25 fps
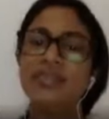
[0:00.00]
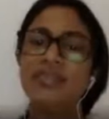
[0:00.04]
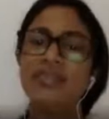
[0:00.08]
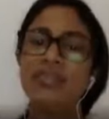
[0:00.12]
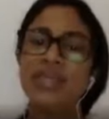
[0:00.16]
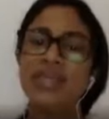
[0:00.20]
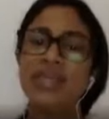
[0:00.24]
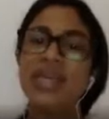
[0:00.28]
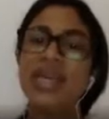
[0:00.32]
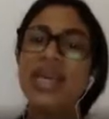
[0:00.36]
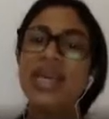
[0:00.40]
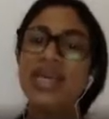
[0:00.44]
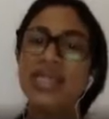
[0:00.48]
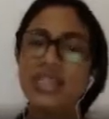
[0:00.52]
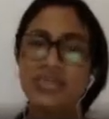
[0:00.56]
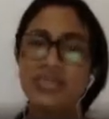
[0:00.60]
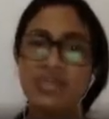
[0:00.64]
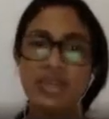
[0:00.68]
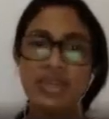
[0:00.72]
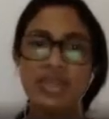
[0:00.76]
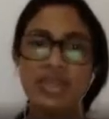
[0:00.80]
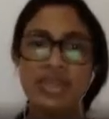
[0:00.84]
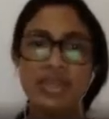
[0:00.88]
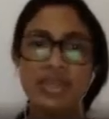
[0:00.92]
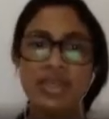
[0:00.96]

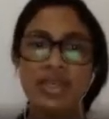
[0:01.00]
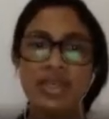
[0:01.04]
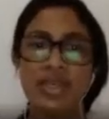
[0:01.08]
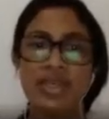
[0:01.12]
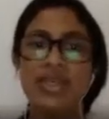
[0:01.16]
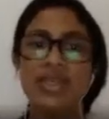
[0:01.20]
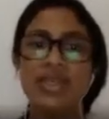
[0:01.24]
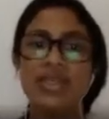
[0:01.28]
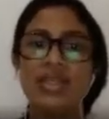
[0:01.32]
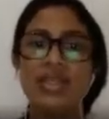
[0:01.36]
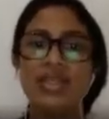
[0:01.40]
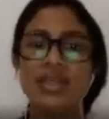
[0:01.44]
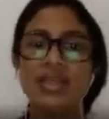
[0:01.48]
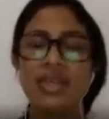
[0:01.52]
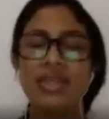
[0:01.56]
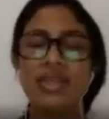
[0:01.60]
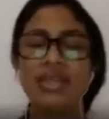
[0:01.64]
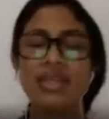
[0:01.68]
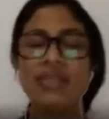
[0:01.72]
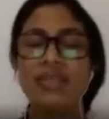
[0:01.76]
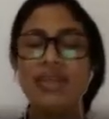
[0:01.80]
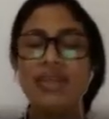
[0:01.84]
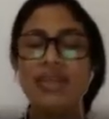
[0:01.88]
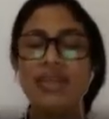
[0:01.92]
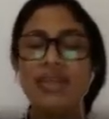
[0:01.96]
activated, right?
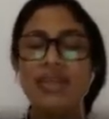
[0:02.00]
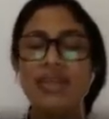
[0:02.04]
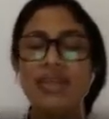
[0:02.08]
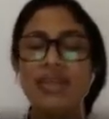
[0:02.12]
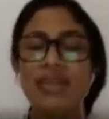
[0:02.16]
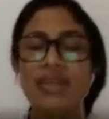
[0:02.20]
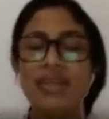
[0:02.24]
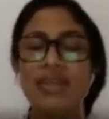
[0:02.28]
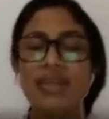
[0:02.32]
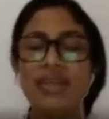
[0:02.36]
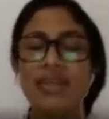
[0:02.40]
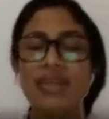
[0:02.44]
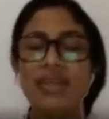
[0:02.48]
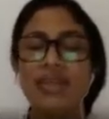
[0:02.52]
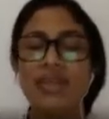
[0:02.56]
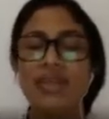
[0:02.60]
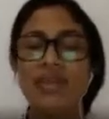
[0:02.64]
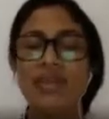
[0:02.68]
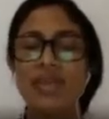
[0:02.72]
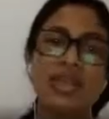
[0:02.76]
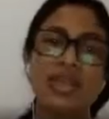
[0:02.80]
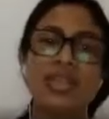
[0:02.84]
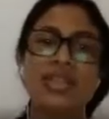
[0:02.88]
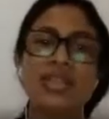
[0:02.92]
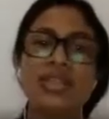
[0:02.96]
Otherwise, that one
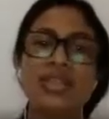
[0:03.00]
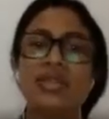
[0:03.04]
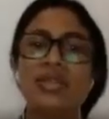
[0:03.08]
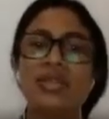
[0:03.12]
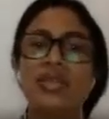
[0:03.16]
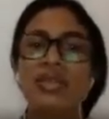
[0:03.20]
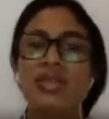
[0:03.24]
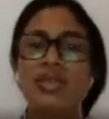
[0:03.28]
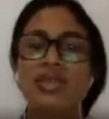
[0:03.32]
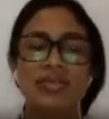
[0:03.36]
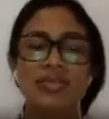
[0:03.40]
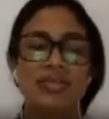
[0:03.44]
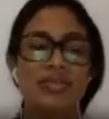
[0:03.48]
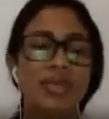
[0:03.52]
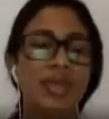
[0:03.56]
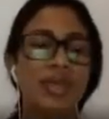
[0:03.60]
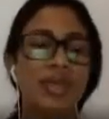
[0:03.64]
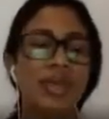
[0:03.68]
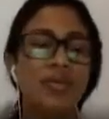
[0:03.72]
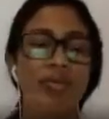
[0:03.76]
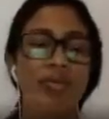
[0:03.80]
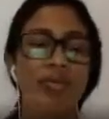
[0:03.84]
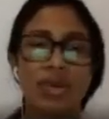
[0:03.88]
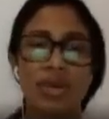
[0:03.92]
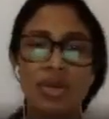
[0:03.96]
is
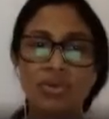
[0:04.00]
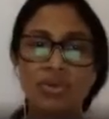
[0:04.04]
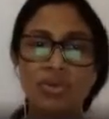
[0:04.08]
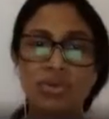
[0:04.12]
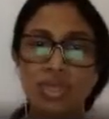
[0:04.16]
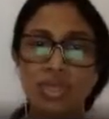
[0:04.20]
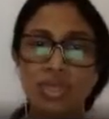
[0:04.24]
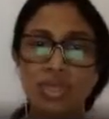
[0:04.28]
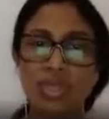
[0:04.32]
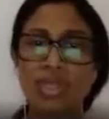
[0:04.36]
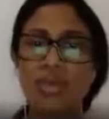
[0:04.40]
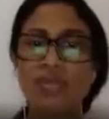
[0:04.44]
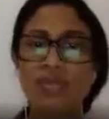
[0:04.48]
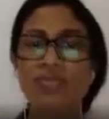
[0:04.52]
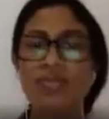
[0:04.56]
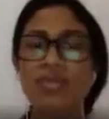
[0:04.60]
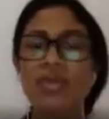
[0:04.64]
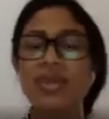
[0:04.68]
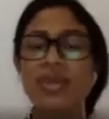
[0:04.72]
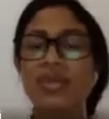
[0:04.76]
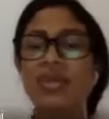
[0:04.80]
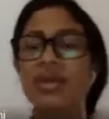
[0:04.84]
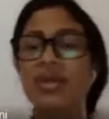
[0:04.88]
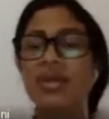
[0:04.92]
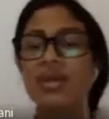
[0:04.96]
producing
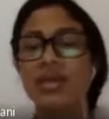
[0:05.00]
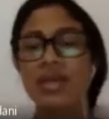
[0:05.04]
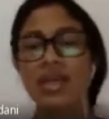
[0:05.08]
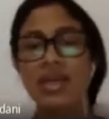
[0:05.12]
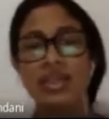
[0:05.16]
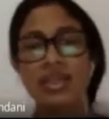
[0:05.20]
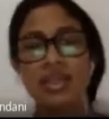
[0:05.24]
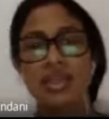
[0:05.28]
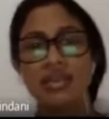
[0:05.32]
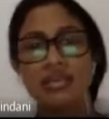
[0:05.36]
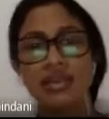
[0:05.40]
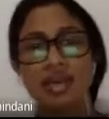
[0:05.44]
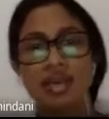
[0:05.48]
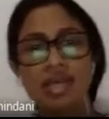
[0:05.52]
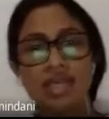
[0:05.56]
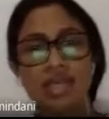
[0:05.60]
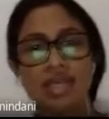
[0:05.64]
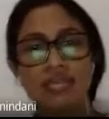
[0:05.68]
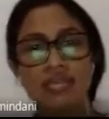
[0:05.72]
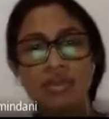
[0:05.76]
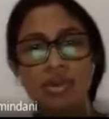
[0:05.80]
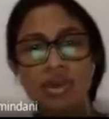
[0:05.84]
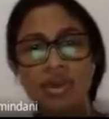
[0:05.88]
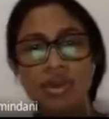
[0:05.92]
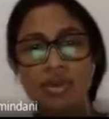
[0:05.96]
something, another one is
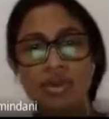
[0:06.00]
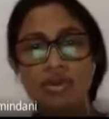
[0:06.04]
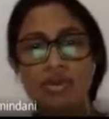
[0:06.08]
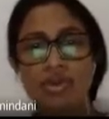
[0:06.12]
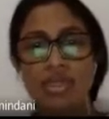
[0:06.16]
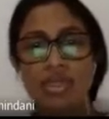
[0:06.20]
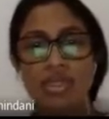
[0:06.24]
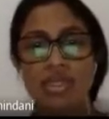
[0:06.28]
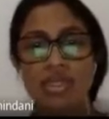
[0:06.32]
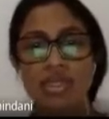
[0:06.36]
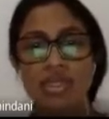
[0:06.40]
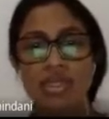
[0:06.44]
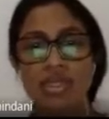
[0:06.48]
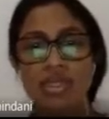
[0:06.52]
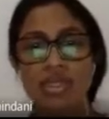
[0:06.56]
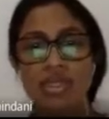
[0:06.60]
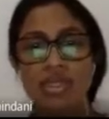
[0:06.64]
producing something,